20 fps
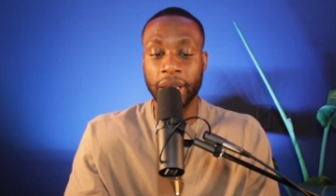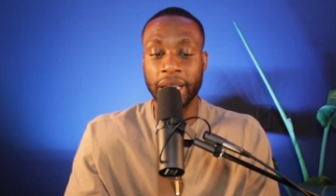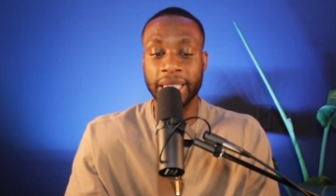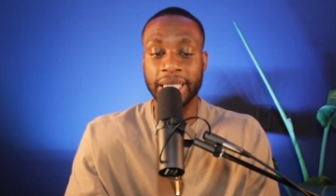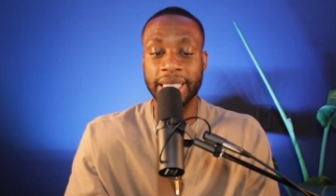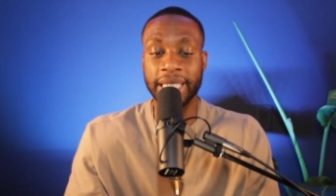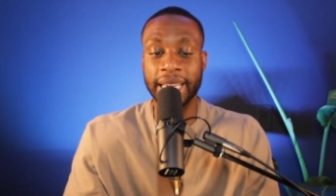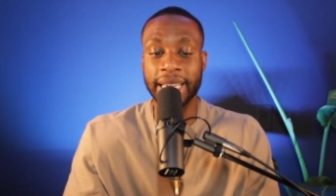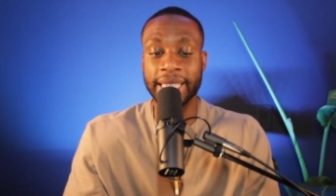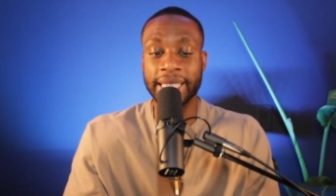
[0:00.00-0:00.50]

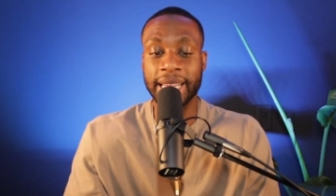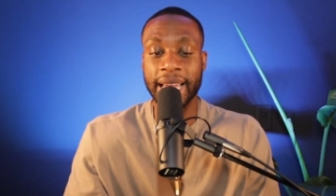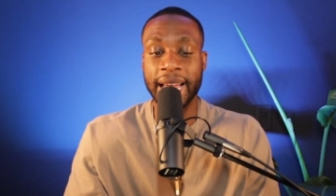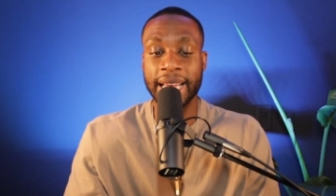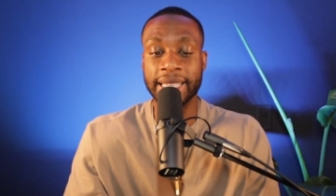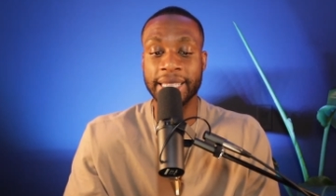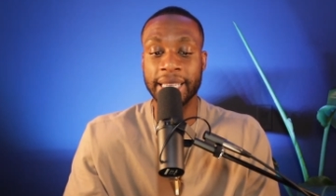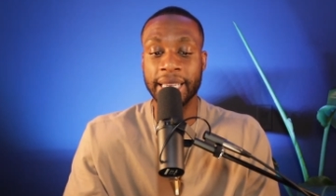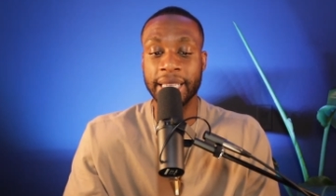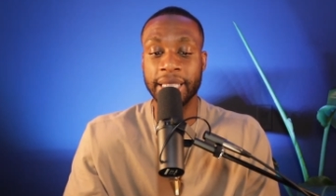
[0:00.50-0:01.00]
just
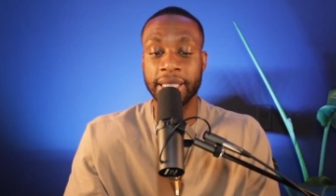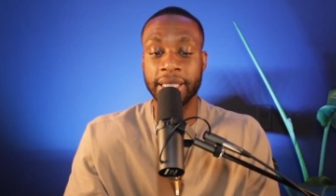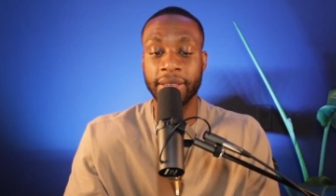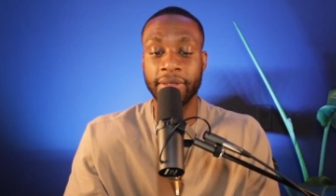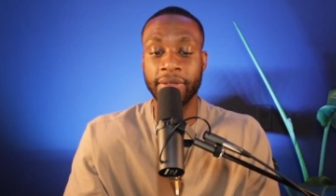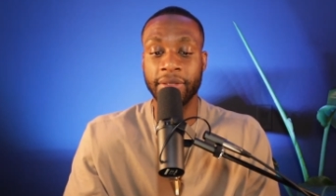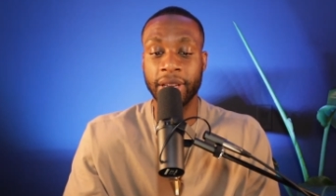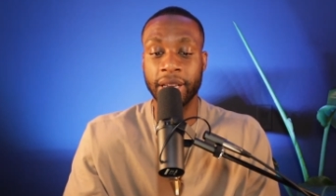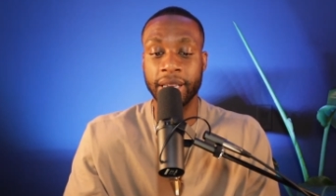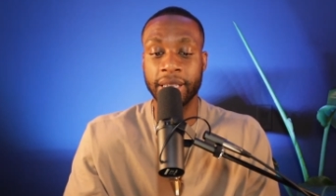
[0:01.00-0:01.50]
as each
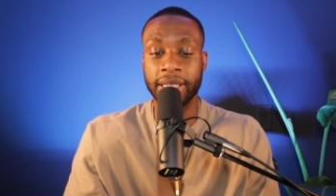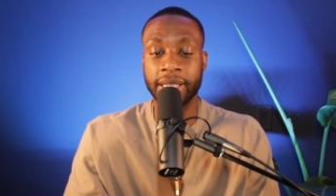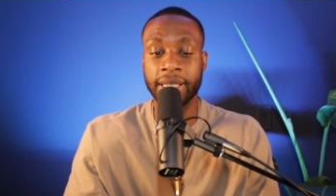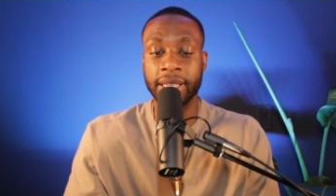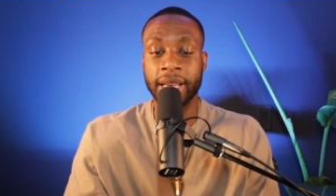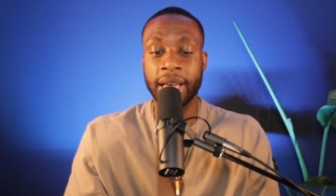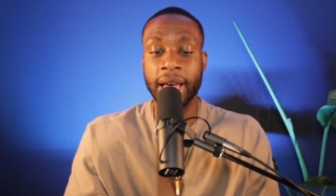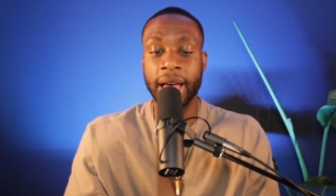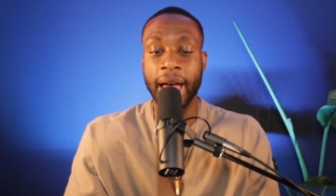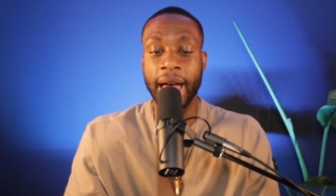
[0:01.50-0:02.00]
of
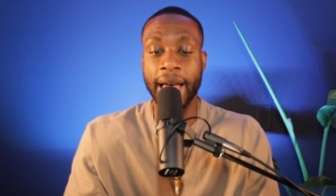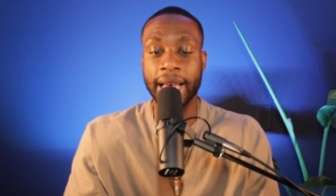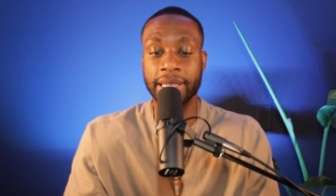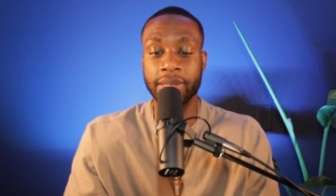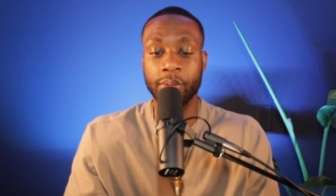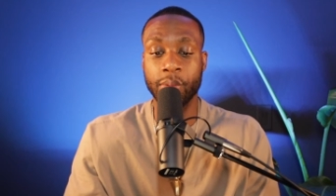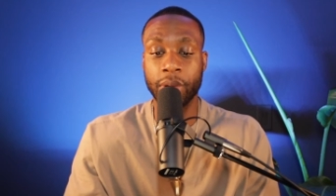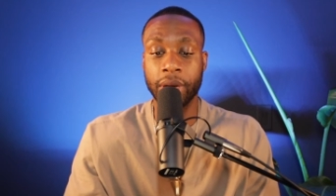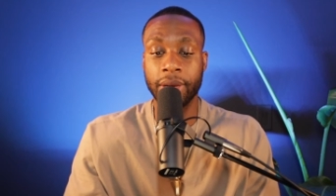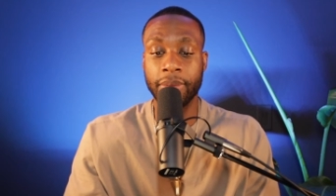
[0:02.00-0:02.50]
us
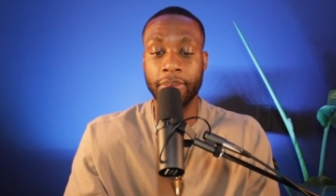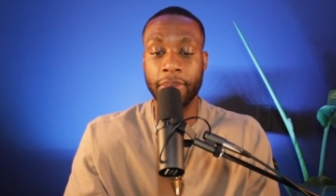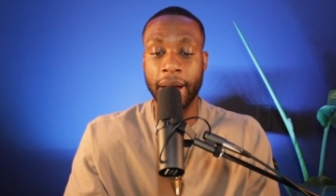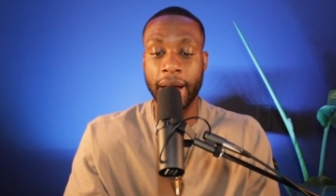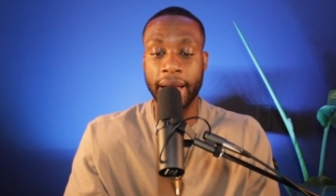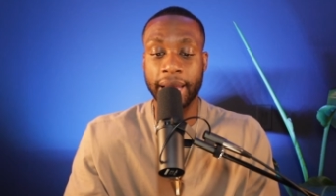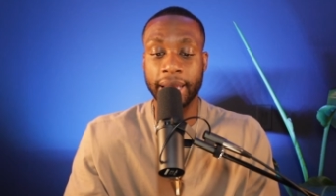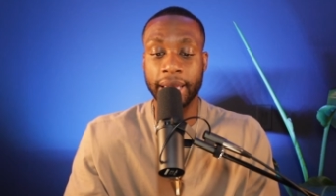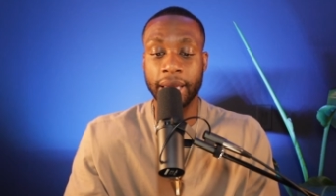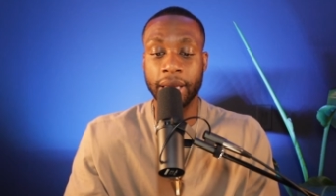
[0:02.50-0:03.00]
has one
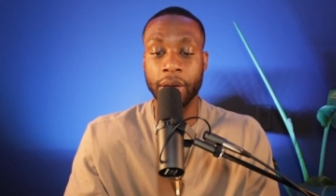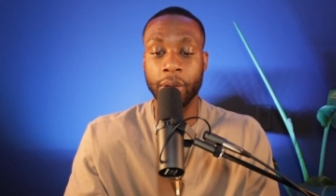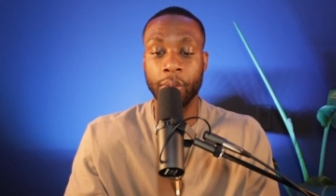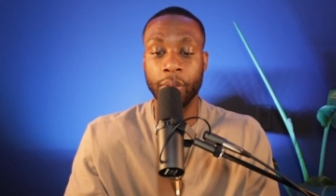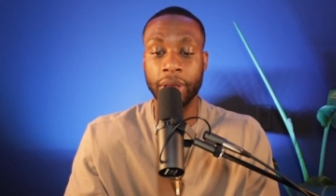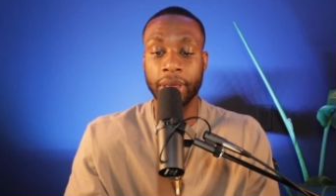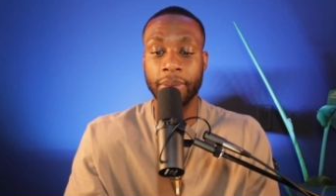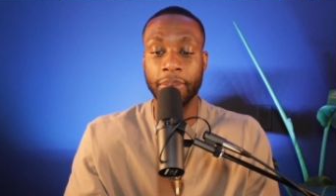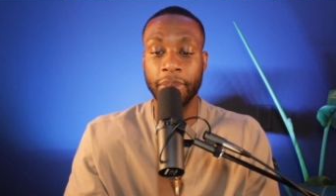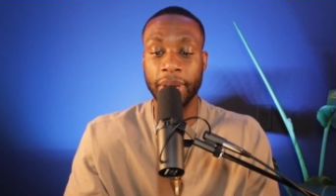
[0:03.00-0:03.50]
body
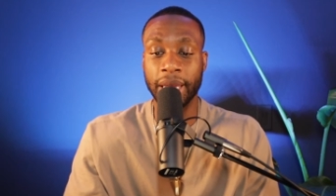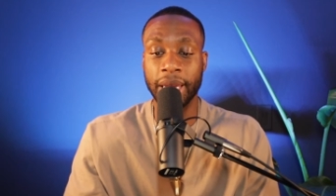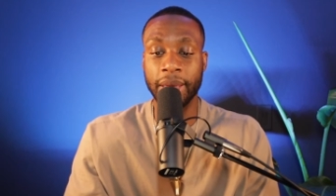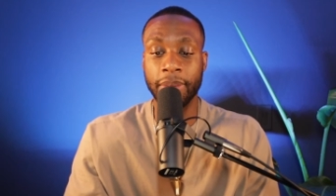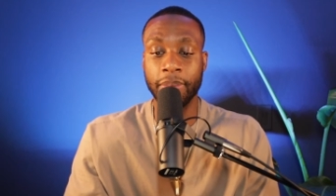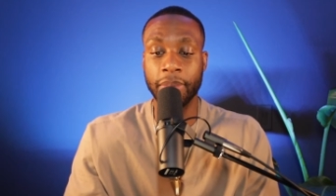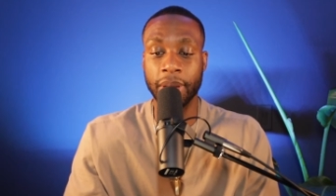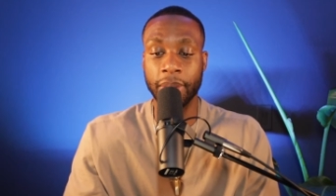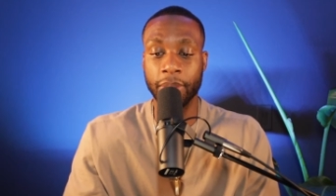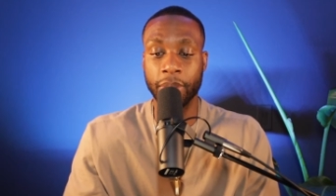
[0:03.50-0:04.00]
with many
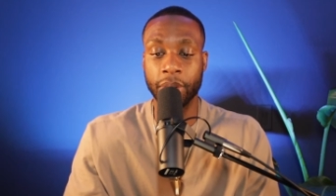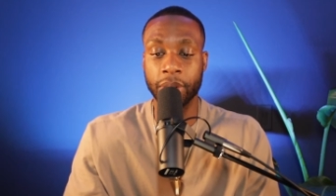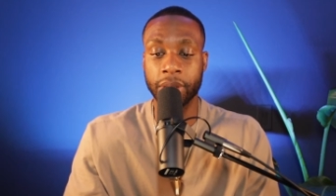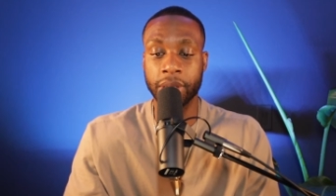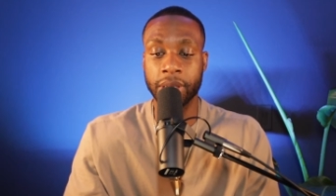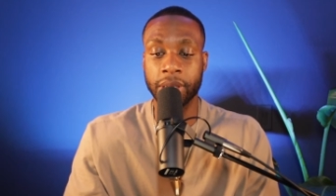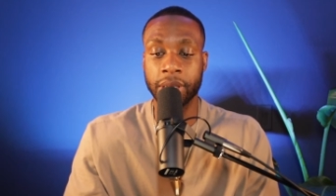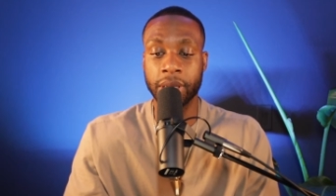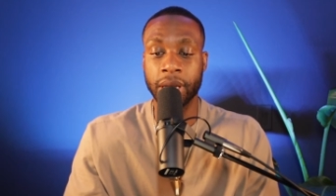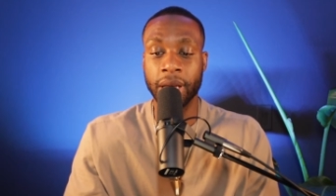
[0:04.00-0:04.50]

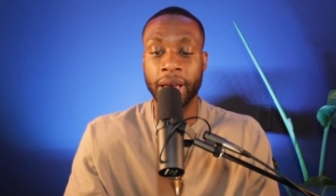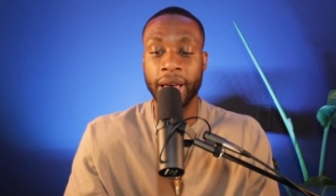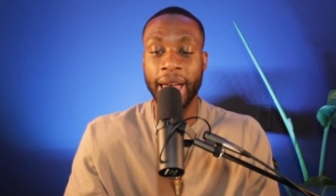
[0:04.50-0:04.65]
members,